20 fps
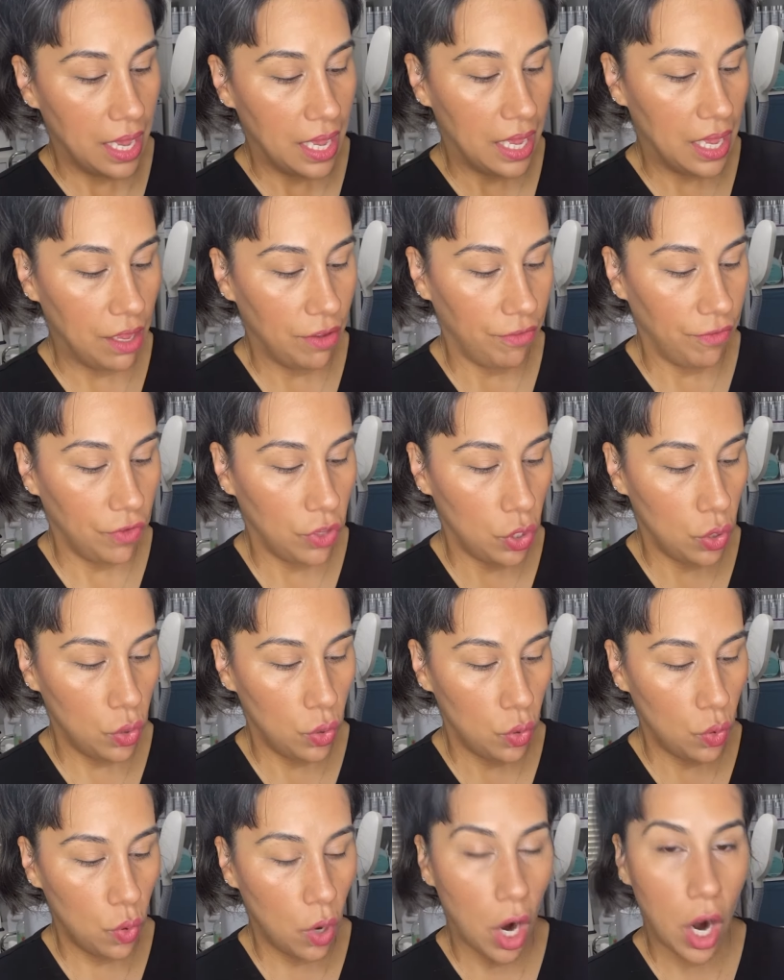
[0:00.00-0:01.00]
If
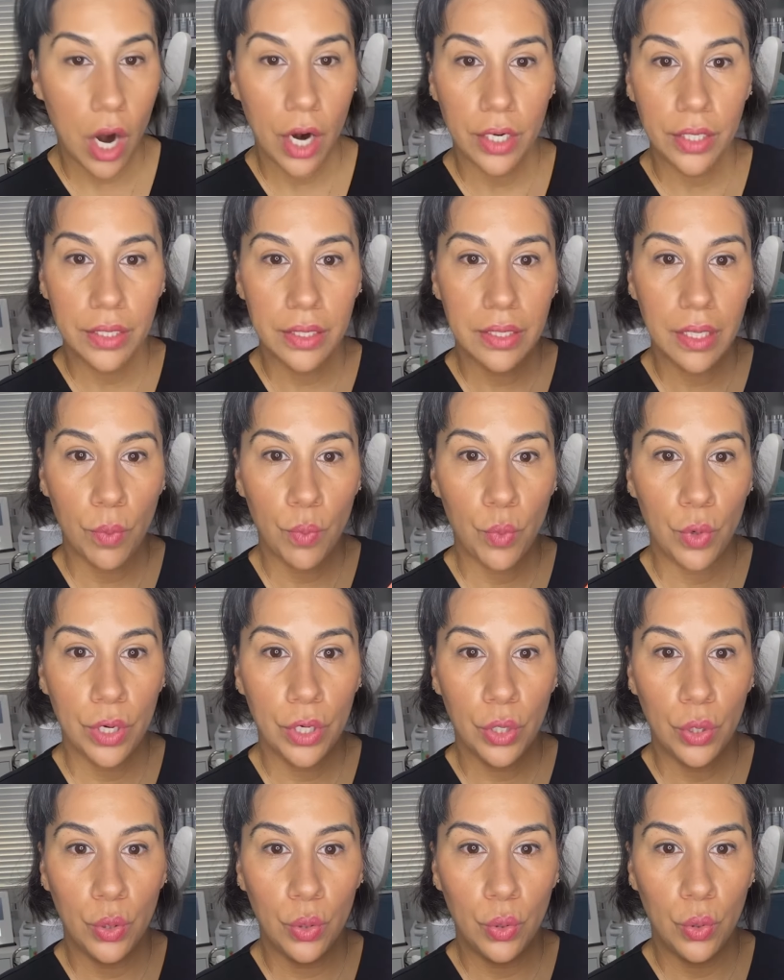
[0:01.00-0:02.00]
you are someone
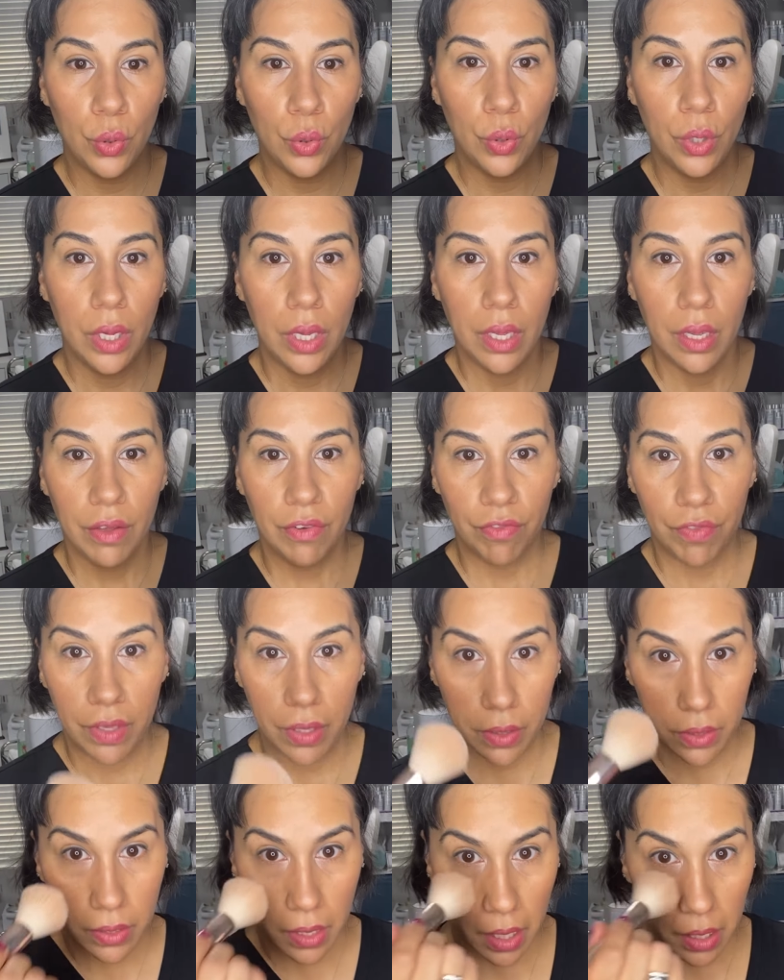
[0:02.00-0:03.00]
who
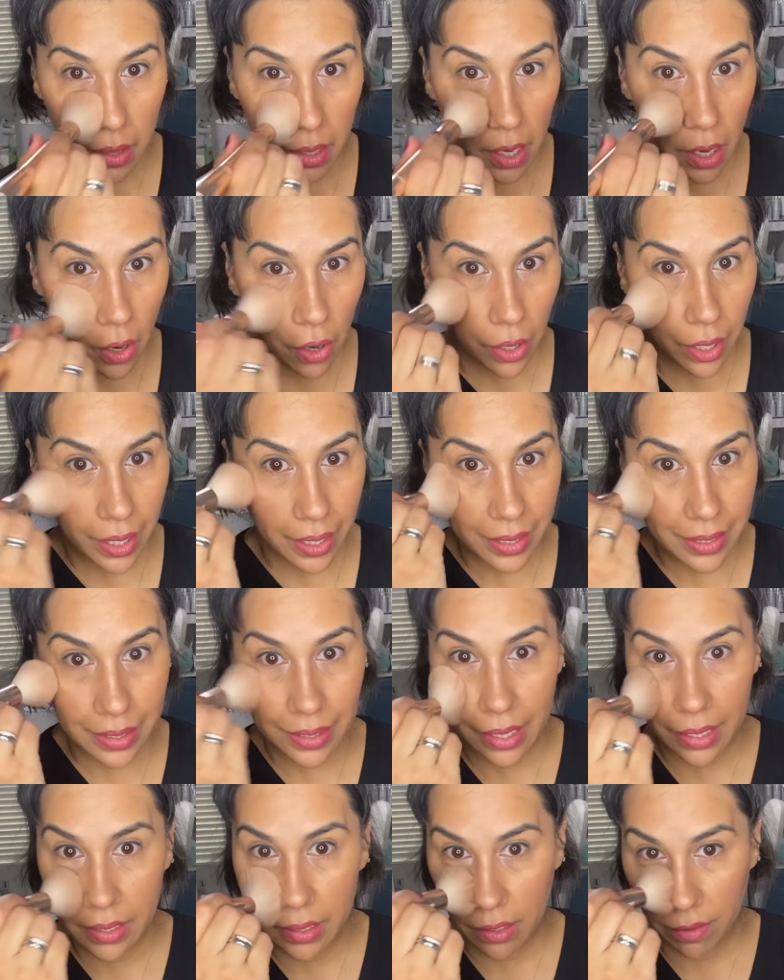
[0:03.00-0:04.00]
feels like they are
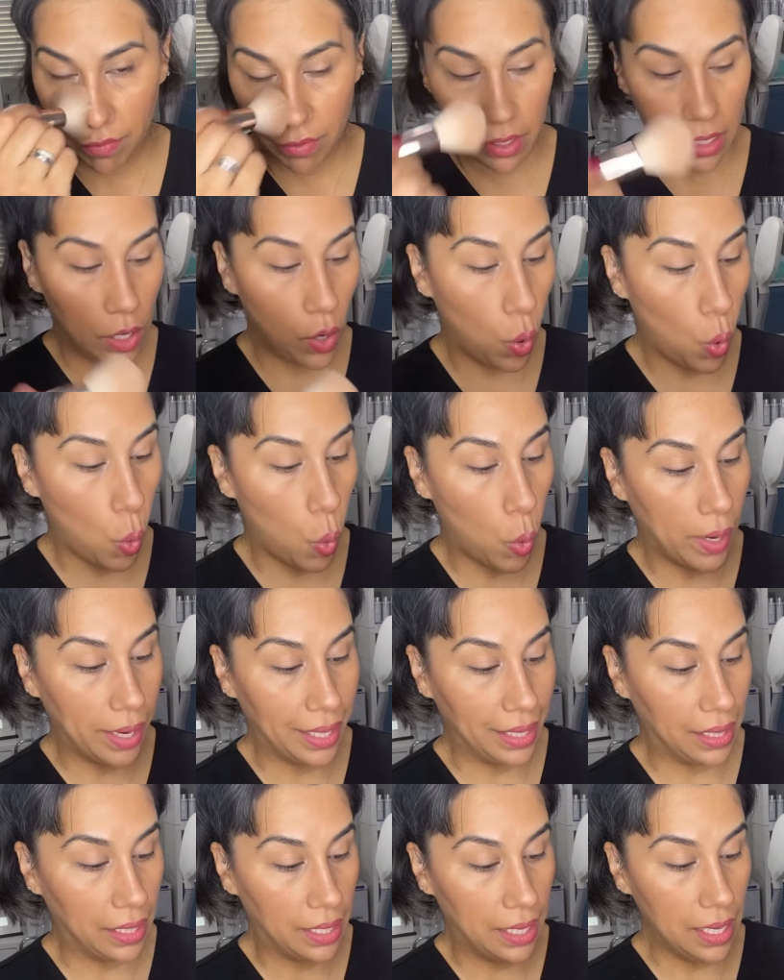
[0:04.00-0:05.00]
excessively
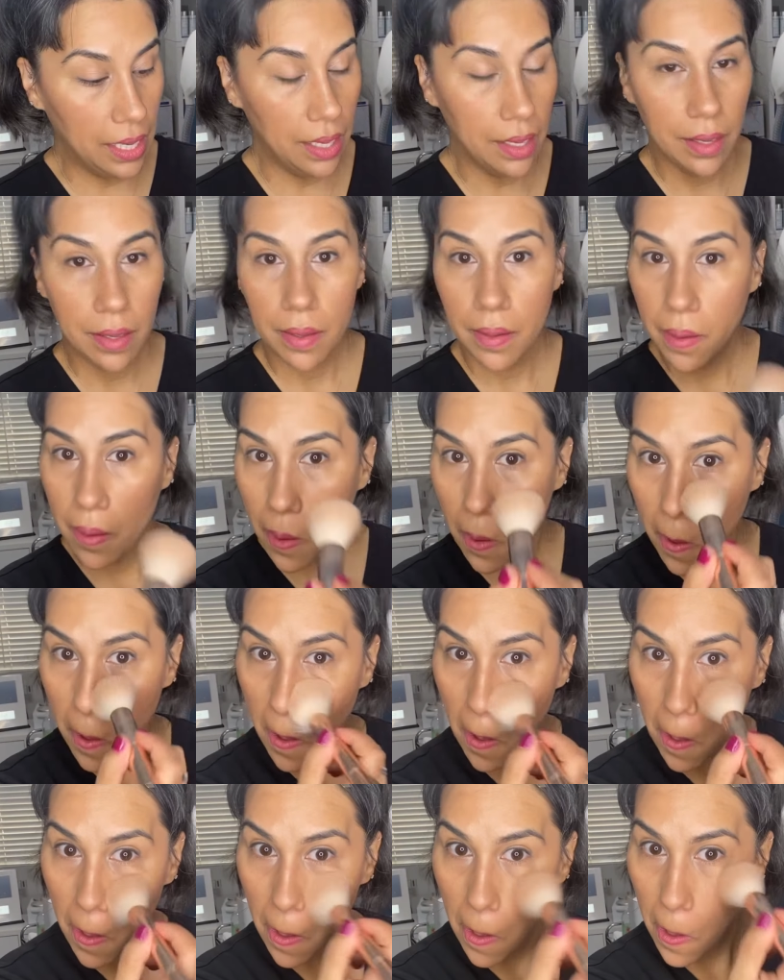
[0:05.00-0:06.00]
oily,
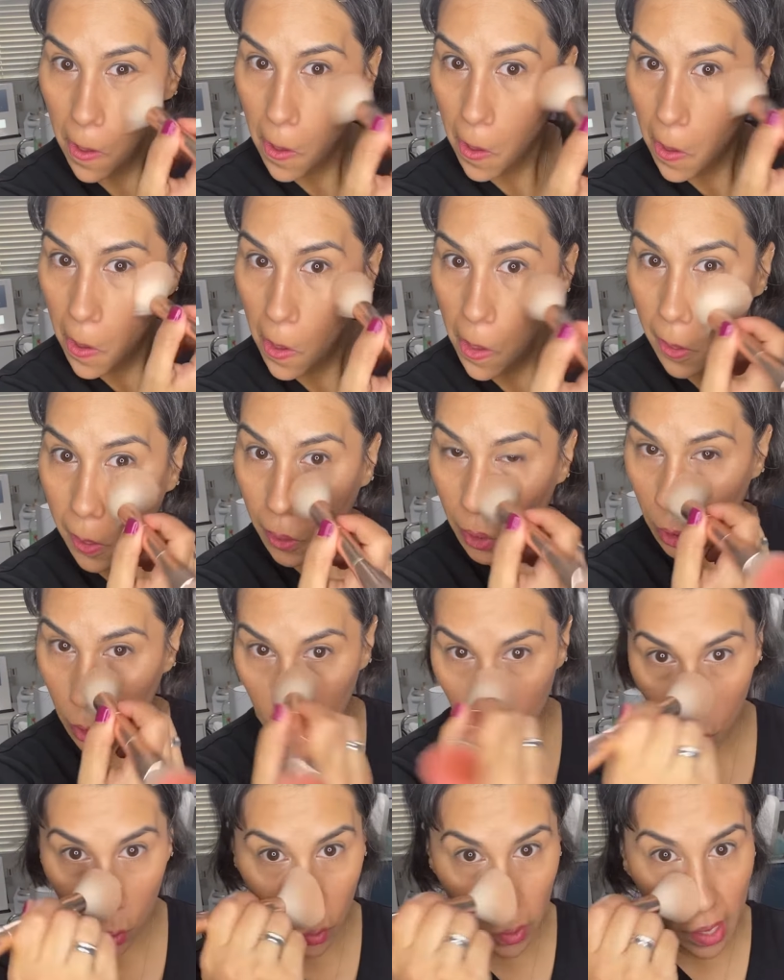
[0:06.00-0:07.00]

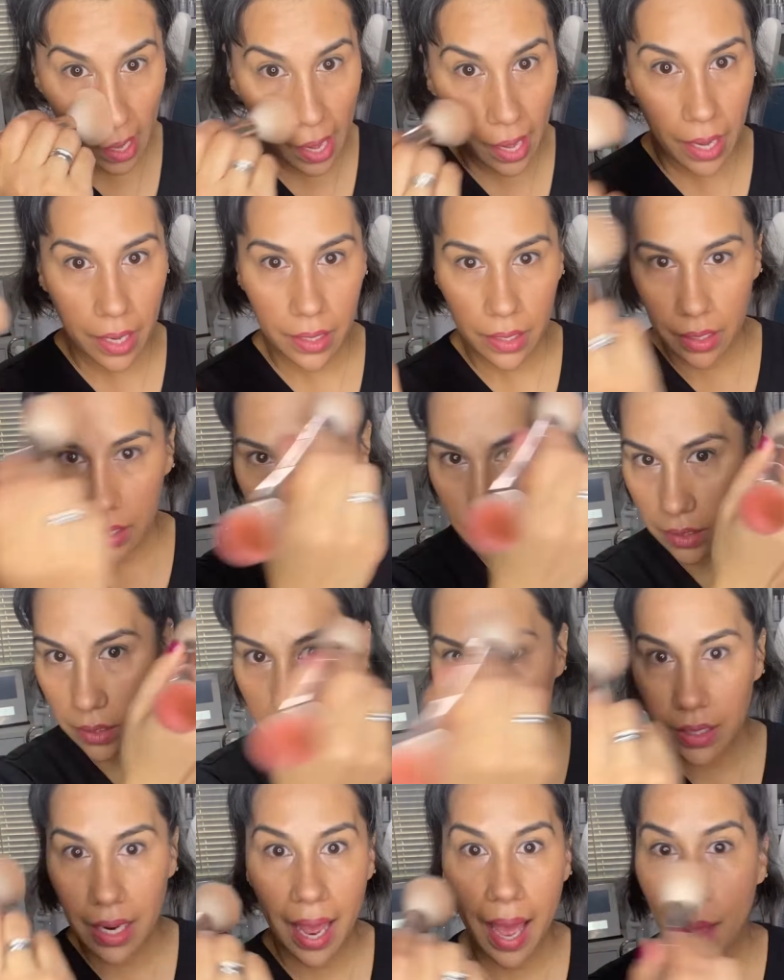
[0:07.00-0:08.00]
you can
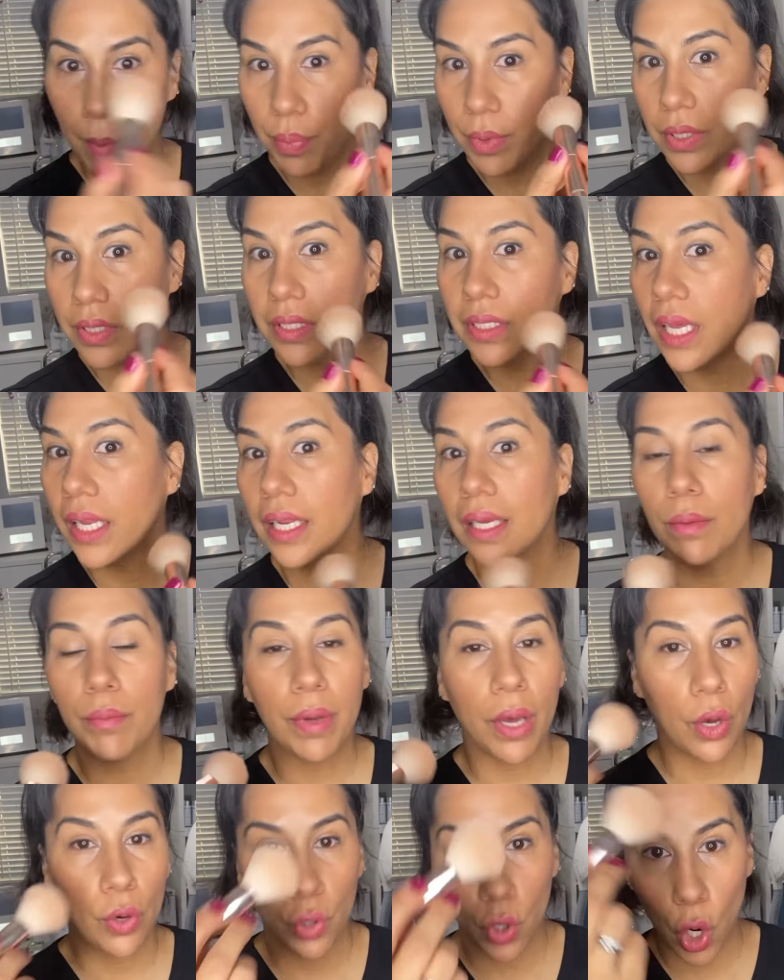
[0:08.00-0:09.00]
tap setting
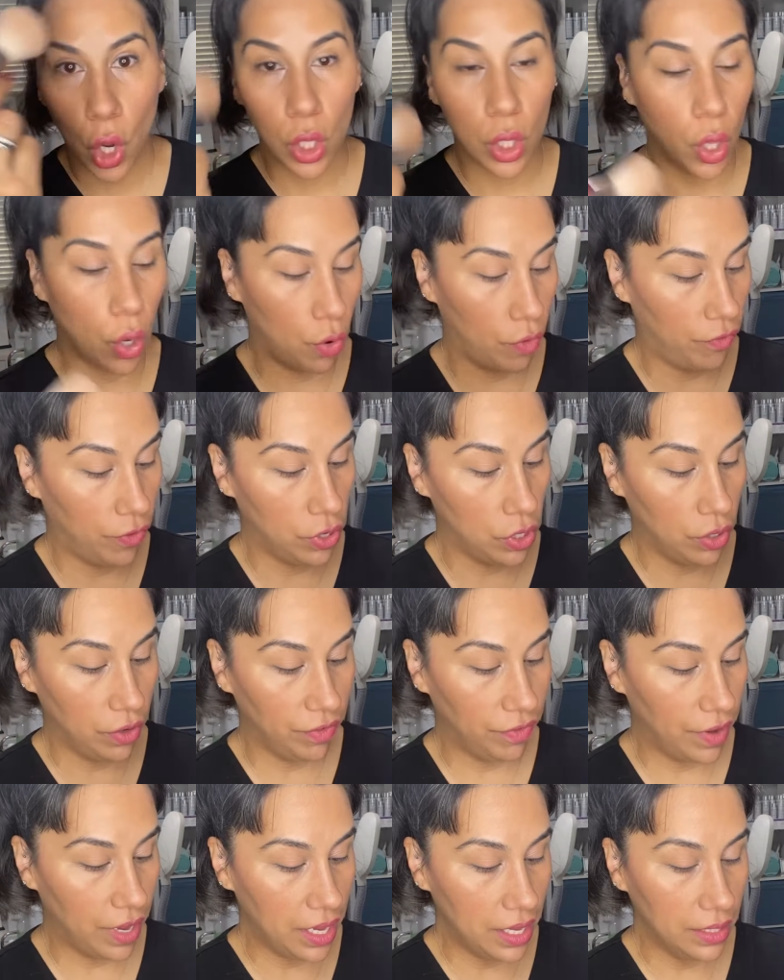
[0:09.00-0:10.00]
powder all over your
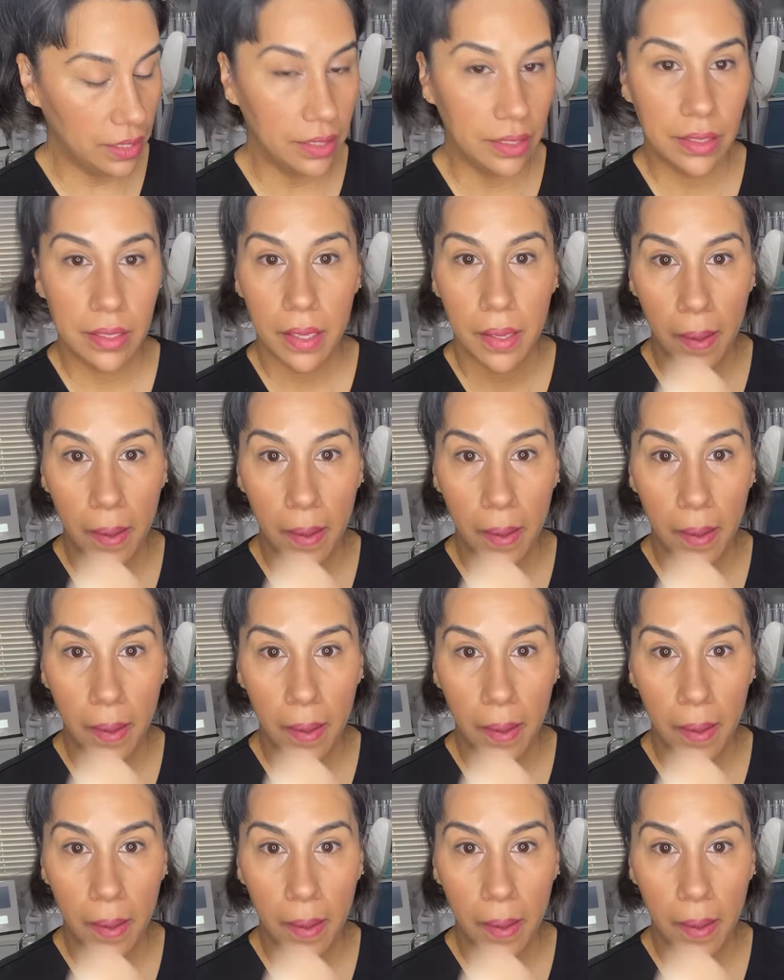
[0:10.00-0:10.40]
face.